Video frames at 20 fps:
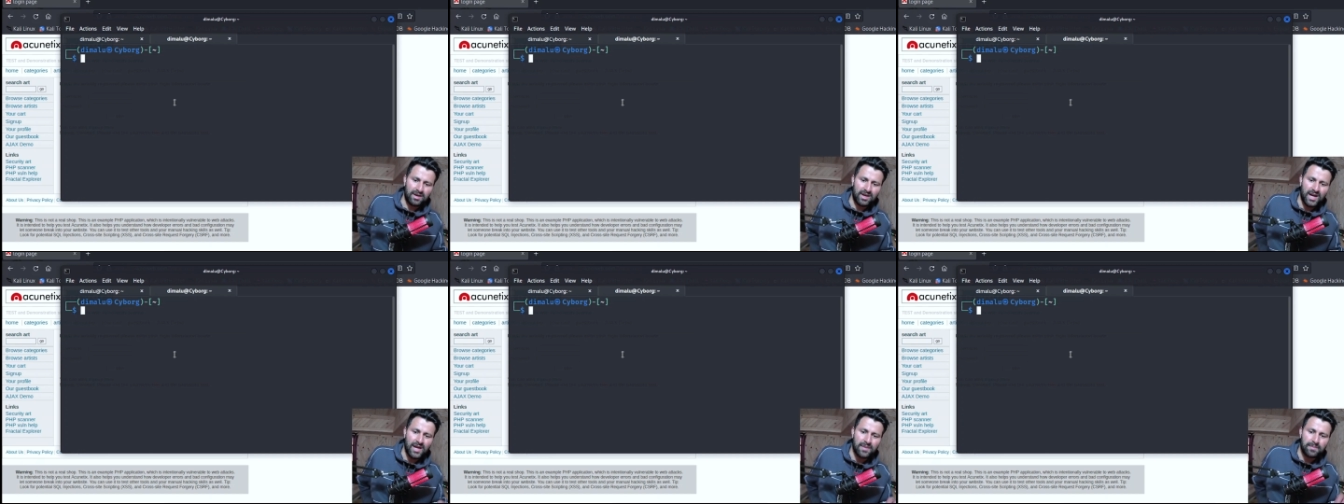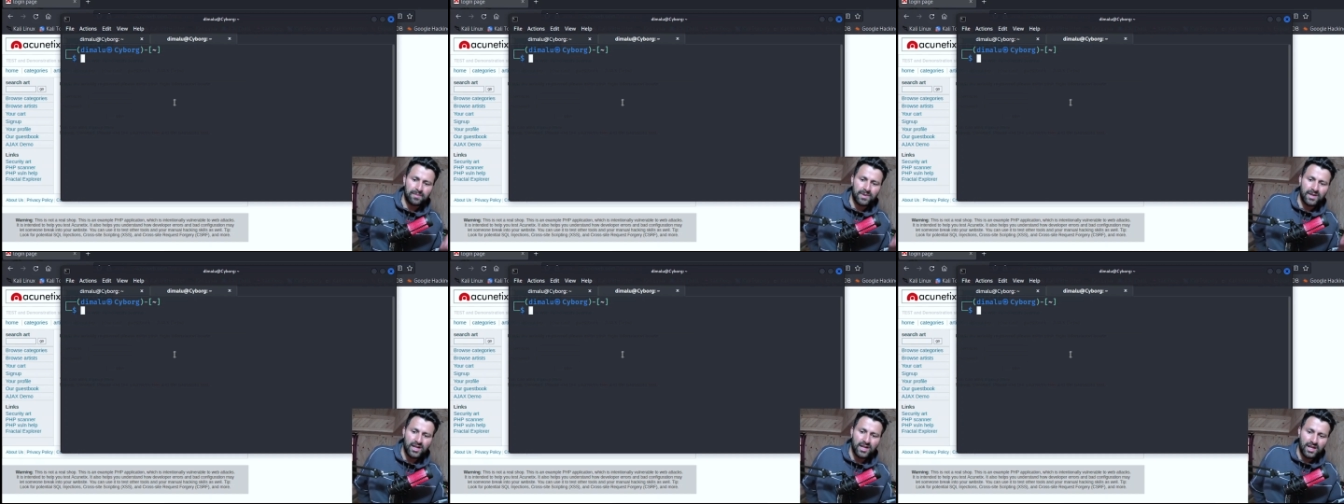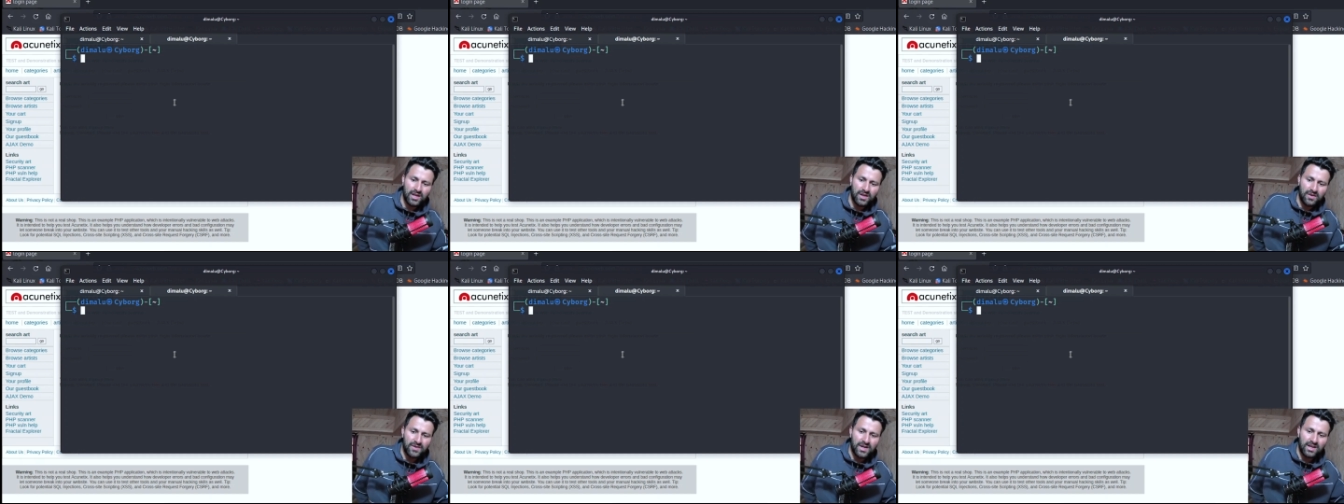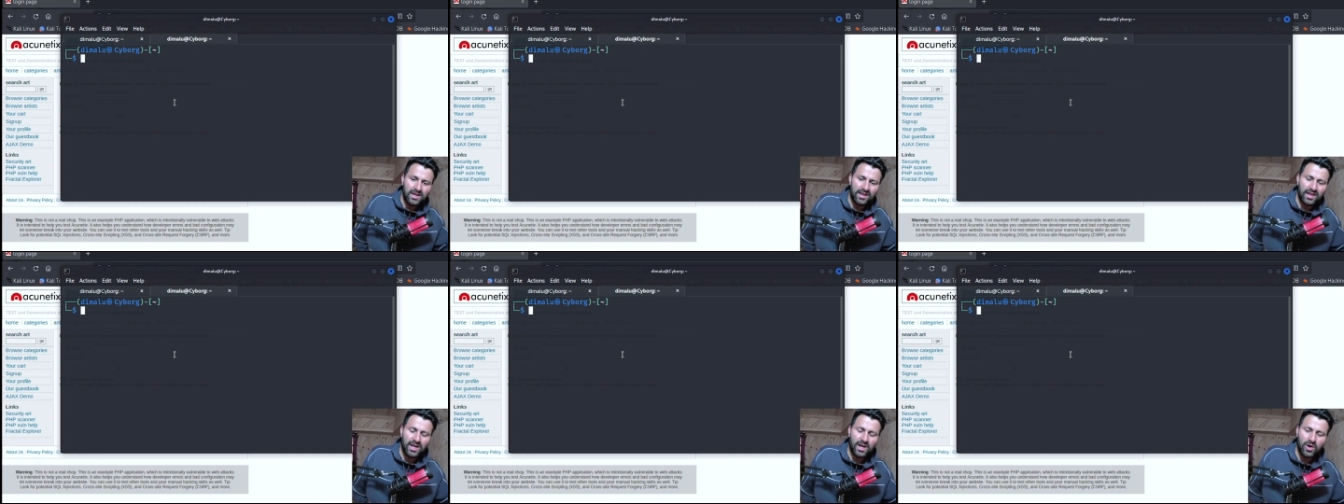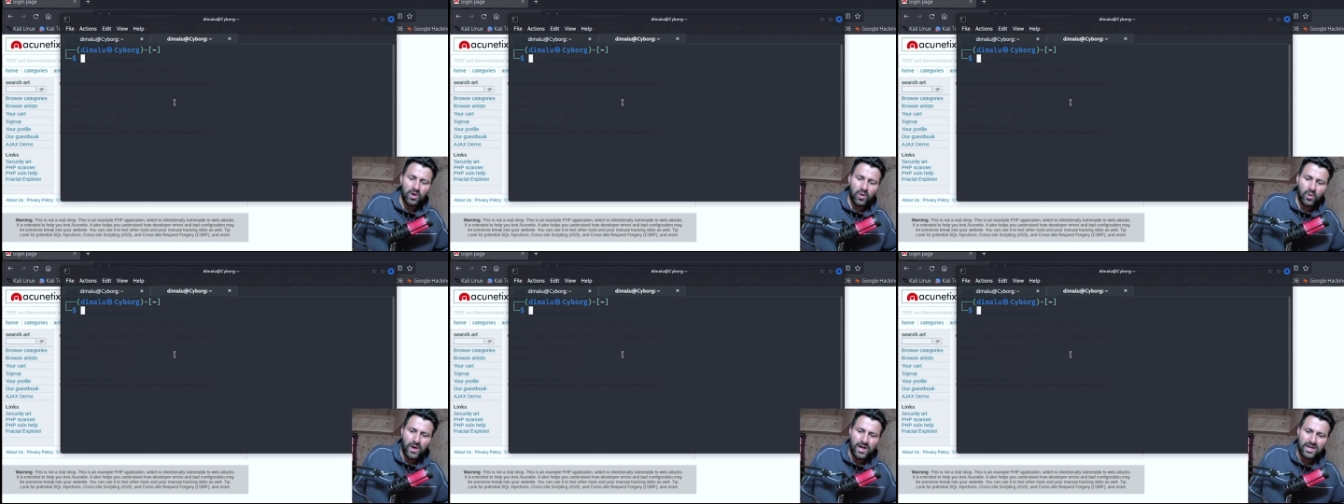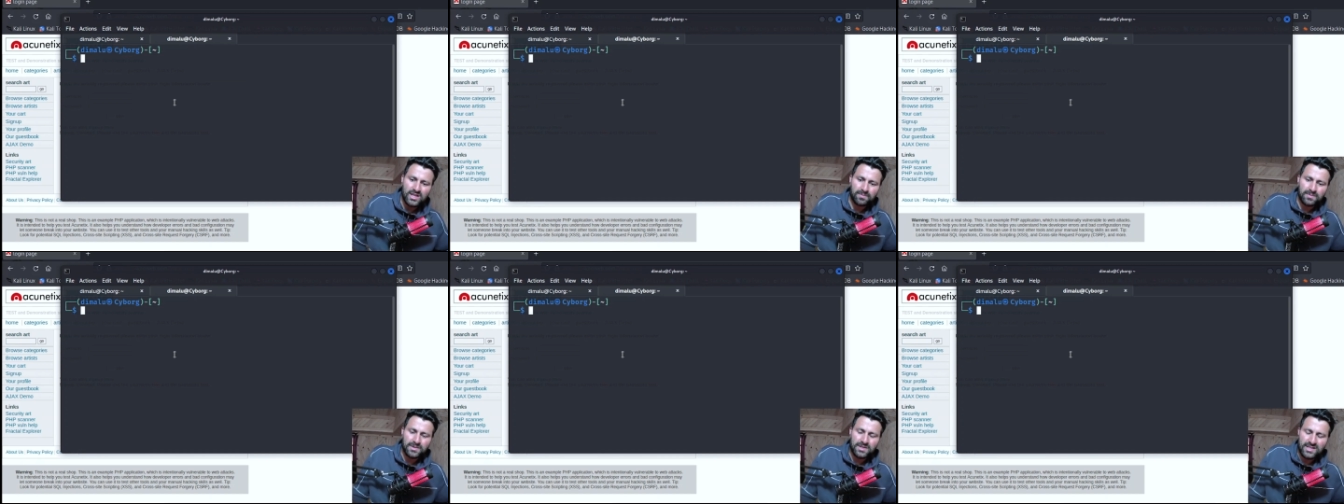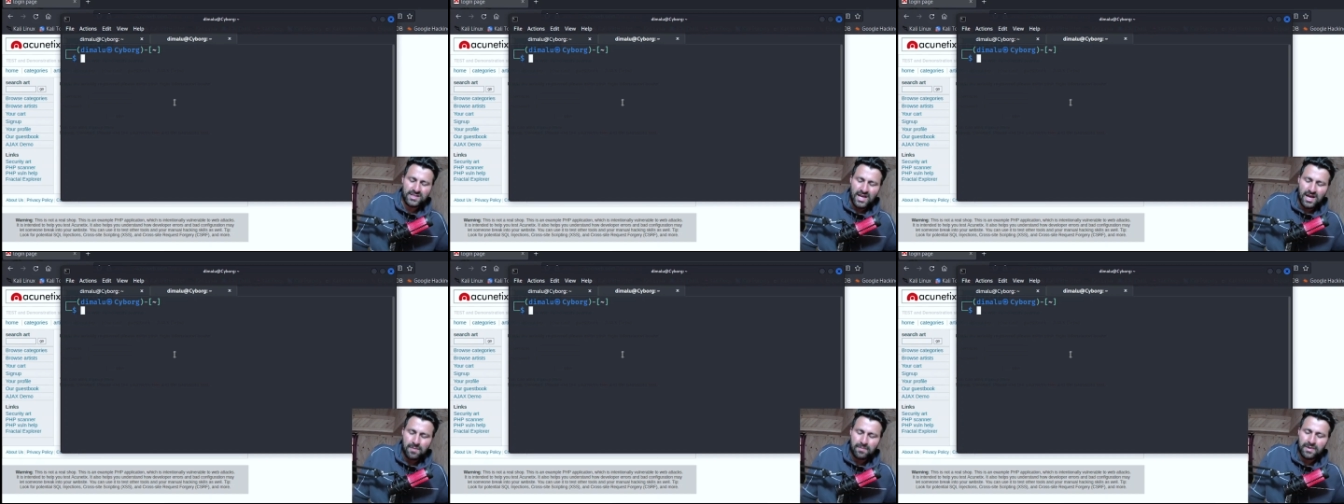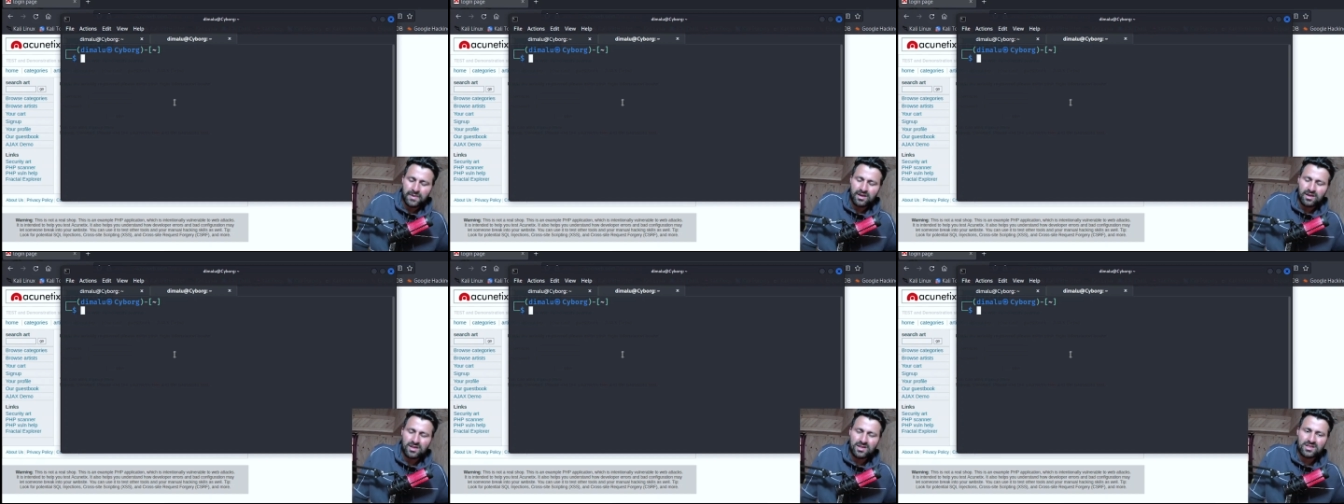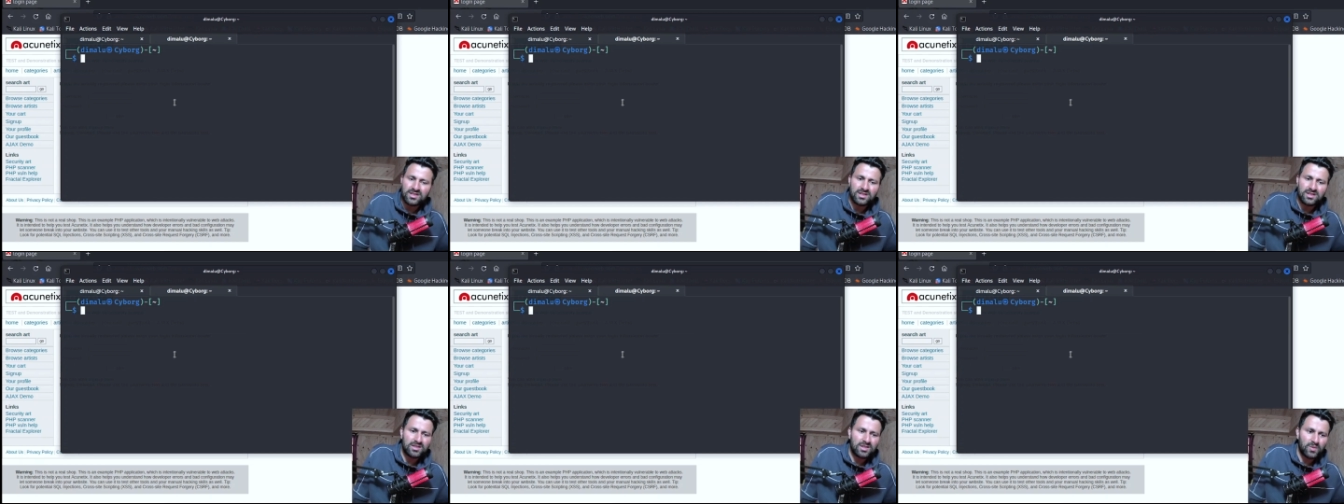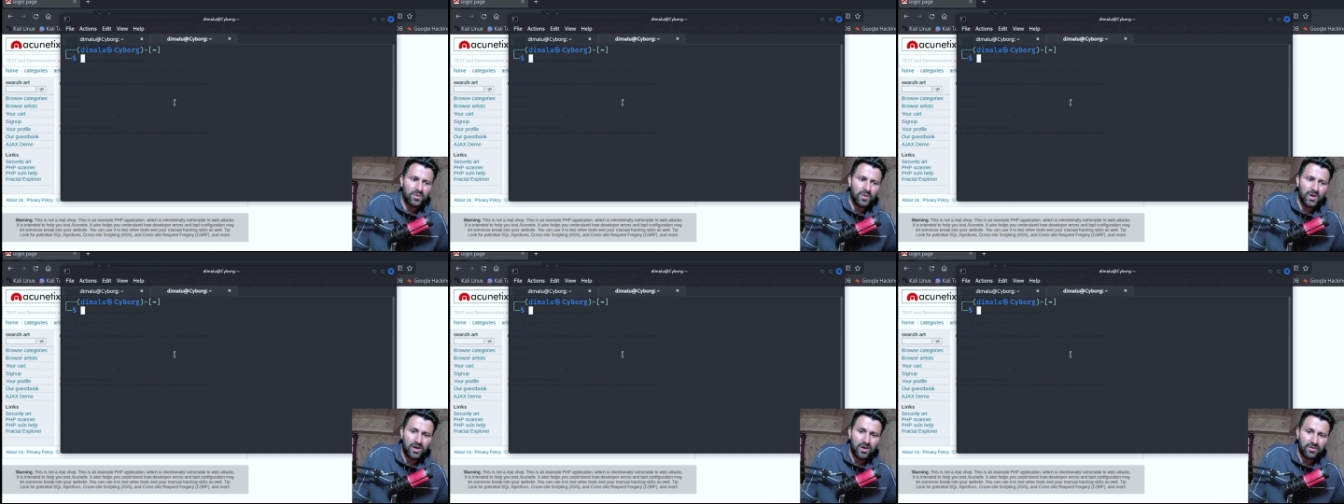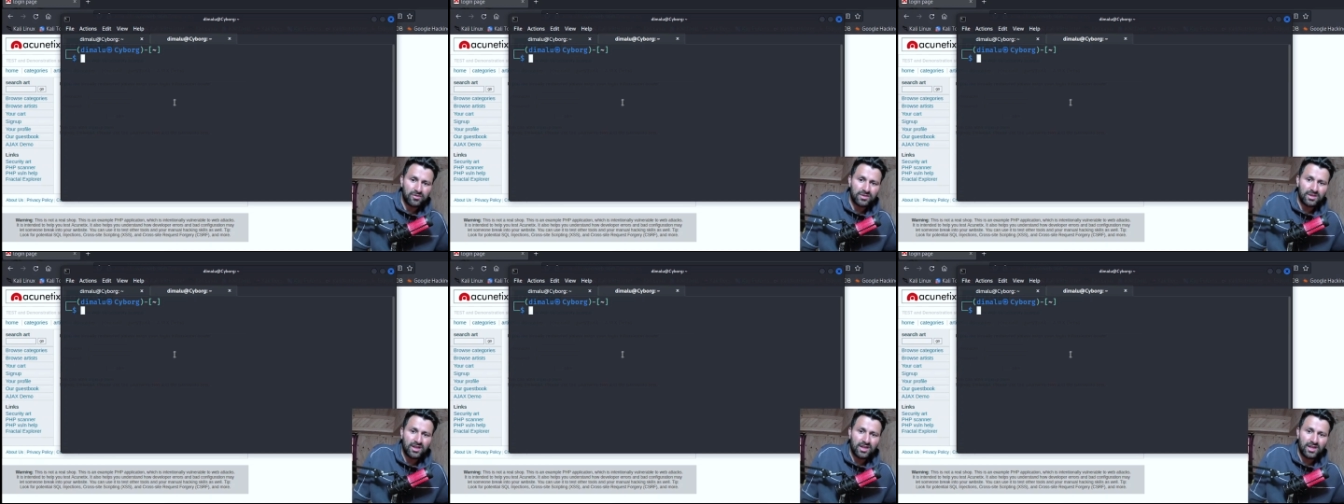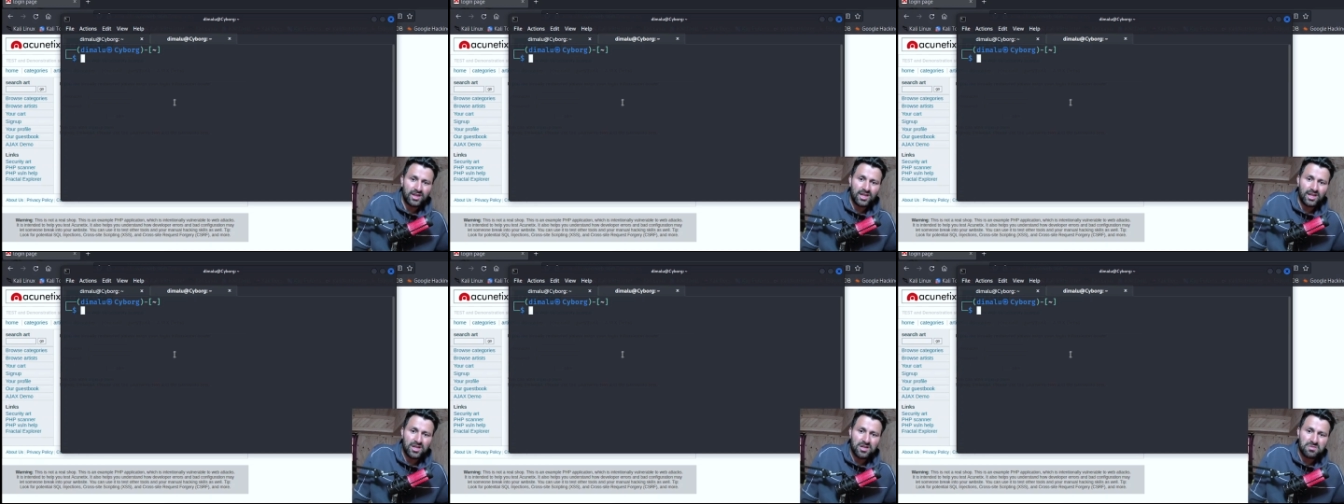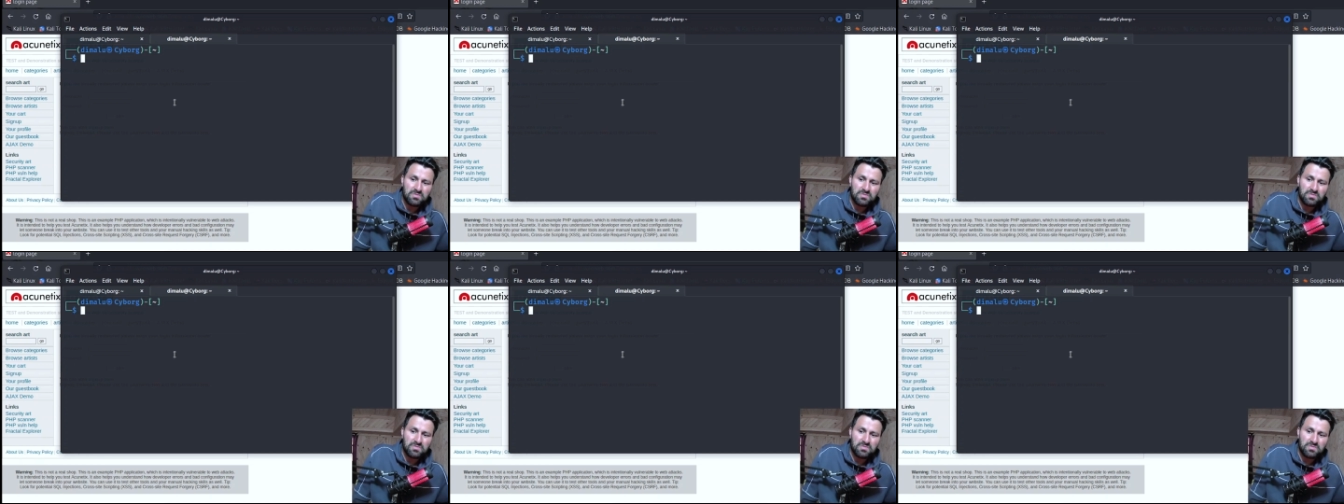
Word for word: I believe the OWASP ZAP is one of the